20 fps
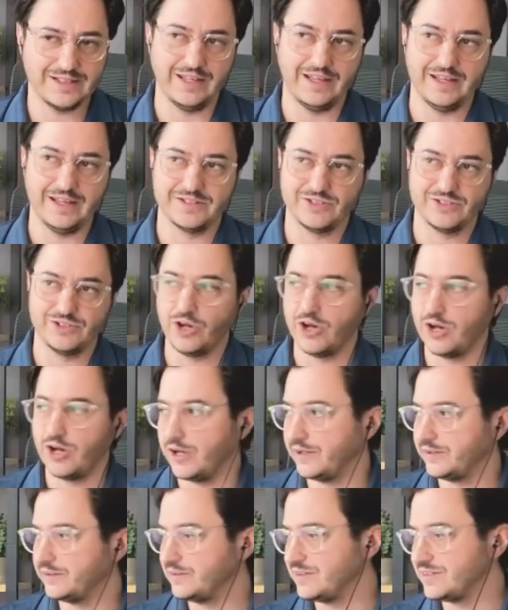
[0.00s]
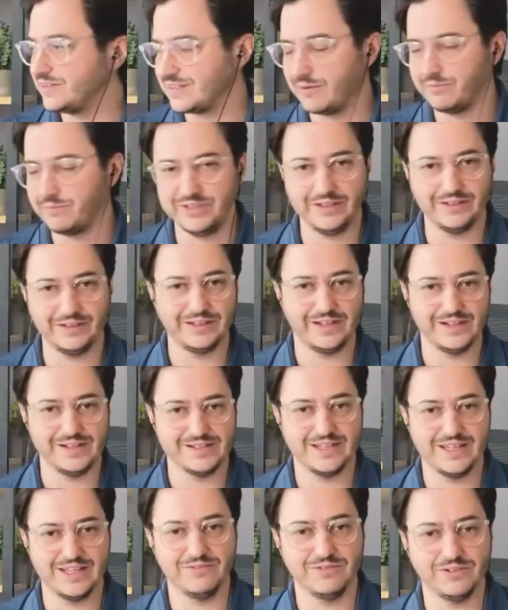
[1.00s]
is not something that is
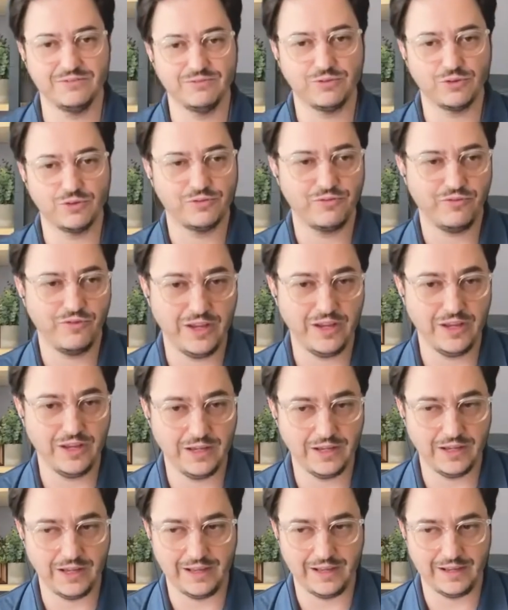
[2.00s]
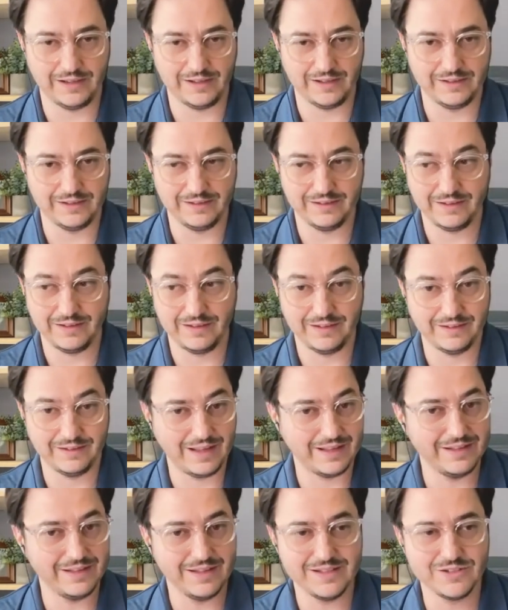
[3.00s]
given for free and
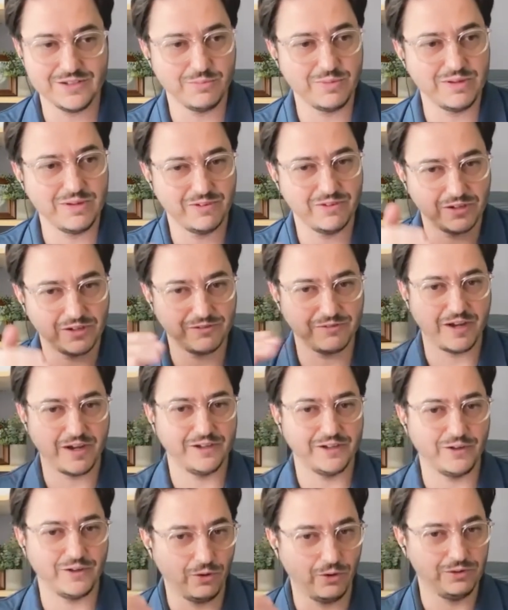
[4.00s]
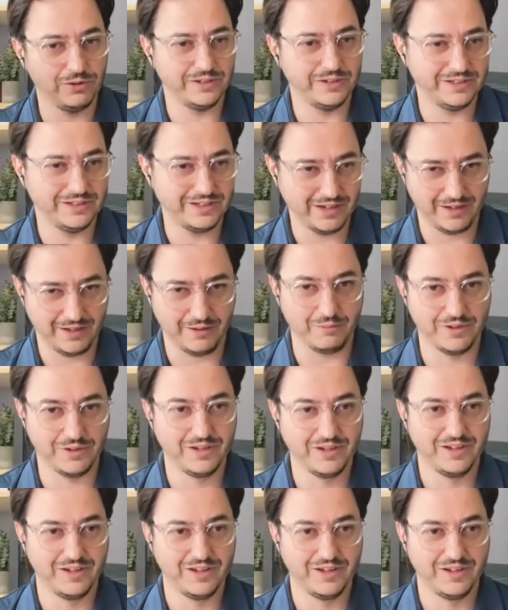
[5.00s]
that needs to be verified all the time